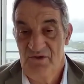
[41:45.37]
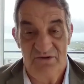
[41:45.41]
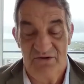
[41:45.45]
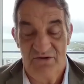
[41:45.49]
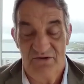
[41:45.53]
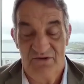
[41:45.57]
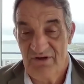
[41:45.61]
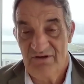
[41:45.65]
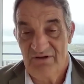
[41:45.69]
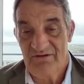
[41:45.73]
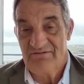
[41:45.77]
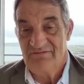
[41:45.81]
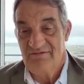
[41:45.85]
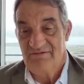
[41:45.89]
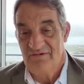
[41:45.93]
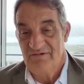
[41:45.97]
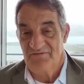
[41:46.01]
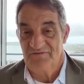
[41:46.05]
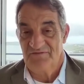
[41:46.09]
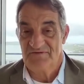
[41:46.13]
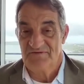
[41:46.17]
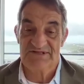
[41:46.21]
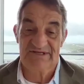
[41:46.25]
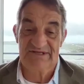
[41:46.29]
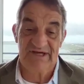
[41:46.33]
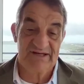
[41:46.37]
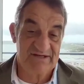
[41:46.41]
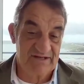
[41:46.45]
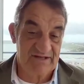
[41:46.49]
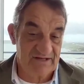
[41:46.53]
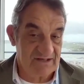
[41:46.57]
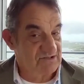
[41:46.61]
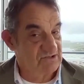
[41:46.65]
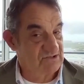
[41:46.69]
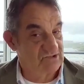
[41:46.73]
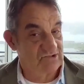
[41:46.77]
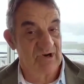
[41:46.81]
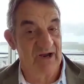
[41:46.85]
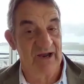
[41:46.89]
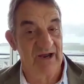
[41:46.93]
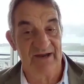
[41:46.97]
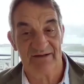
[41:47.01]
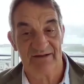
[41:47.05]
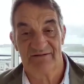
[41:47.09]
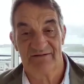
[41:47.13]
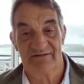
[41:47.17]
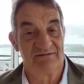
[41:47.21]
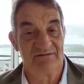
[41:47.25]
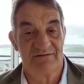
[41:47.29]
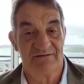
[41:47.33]
If the setting's
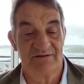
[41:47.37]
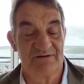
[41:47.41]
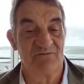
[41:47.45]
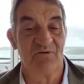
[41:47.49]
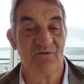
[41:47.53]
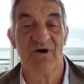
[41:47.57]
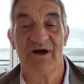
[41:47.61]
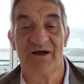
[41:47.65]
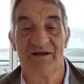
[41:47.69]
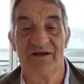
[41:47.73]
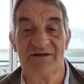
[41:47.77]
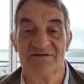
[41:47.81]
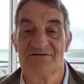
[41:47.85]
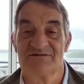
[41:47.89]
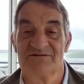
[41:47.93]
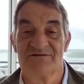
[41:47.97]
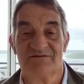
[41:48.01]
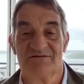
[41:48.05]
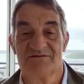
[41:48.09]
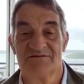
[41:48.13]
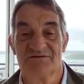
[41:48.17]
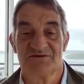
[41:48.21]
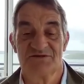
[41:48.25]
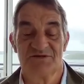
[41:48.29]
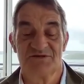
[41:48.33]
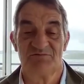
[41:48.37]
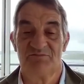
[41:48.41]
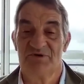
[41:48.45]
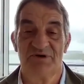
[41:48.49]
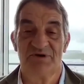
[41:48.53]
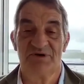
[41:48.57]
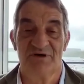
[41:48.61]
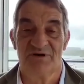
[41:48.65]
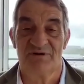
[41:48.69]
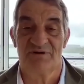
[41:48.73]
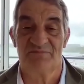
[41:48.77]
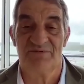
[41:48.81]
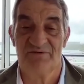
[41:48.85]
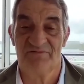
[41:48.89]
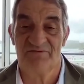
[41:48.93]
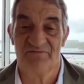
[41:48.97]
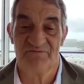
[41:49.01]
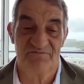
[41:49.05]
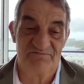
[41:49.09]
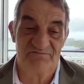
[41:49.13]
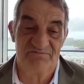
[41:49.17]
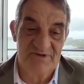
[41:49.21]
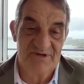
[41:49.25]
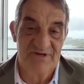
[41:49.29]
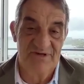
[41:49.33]
great, the wine's superb.
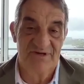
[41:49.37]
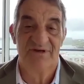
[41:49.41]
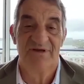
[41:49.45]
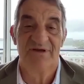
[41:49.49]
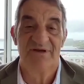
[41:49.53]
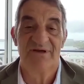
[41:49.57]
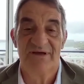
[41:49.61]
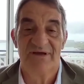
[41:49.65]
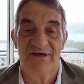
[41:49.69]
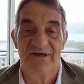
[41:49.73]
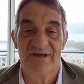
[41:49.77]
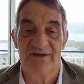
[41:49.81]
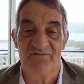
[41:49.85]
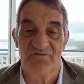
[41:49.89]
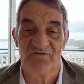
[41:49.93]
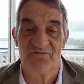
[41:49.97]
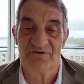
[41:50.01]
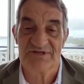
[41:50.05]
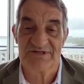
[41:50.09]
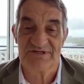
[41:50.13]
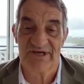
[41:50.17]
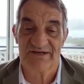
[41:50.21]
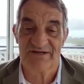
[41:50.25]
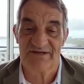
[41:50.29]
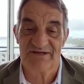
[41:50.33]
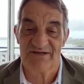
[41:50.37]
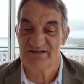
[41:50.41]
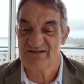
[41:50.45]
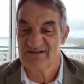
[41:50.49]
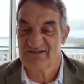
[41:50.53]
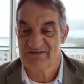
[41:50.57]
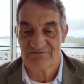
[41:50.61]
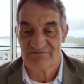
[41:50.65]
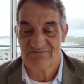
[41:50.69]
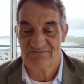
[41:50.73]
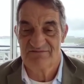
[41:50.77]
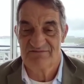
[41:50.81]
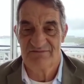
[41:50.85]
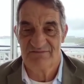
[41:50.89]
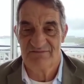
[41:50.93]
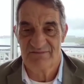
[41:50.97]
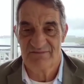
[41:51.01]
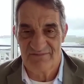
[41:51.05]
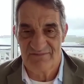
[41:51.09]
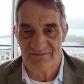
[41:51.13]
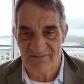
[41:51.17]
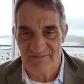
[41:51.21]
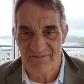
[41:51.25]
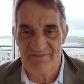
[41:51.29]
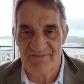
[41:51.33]
If the setting's
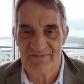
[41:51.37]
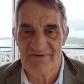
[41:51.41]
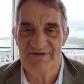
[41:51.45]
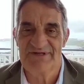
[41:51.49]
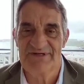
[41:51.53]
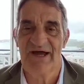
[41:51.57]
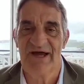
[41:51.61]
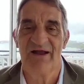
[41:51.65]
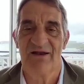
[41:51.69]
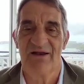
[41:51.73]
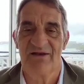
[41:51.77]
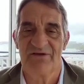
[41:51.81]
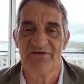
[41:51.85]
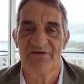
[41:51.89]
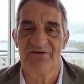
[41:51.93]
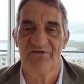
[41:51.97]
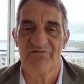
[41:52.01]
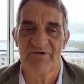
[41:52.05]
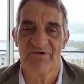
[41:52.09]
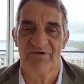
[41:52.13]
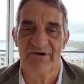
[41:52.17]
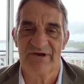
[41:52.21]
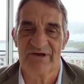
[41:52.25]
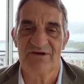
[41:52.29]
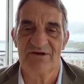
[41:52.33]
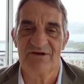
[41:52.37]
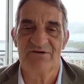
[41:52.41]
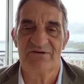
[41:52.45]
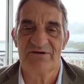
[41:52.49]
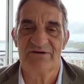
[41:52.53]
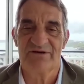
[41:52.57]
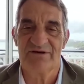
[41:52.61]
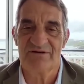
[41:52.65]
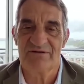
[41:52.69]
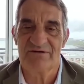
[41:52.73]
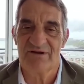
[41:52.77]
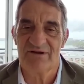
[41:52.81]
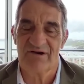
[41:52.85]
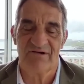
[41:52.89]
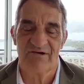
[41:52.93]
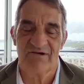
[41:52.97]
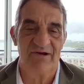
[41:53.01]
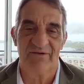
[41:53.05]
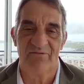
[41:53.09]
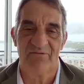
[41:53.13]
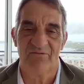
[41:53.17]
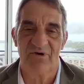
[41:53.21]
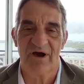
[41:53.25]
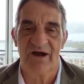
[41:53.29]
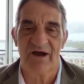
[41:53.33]
dull and not very good, a
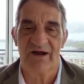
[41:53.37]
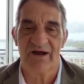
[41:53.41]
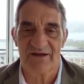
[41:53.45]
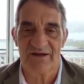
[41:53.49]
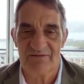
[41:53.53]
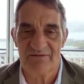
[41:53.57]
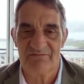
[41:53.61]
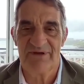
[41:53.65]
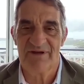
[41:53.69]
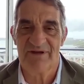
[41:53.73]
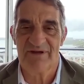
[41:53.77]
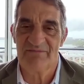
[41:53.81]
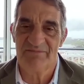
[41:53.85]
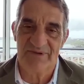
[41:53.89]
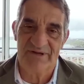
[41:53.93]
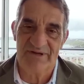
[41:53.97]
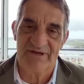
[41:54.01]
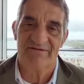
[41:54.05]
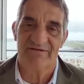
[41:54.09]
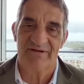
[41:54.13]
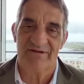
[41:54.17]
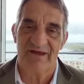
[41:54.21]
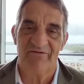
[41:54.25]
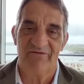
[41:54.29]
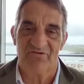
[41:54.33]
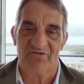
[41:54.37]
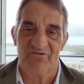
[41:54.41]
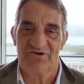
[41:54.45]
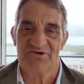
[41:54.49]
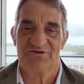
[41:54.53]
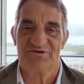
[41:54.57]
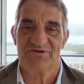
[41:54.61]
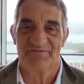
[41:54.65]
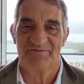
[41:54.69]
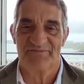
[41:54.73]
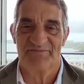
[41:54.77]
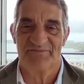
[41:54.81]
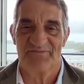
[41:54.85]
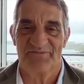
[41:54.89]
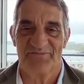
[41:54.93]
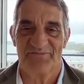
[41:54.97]
great wine can be a bit average.